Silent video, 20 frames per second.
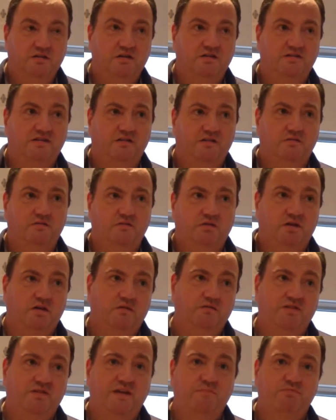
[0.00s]
So, you
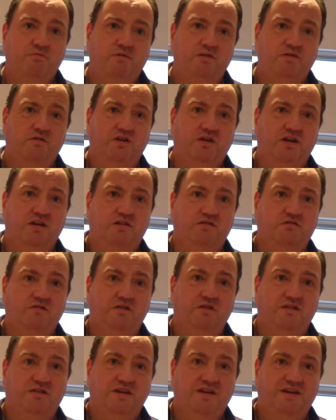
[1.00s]
know, they're probably looking at his
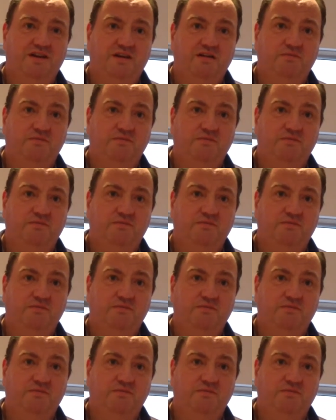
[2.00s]
career and thinking,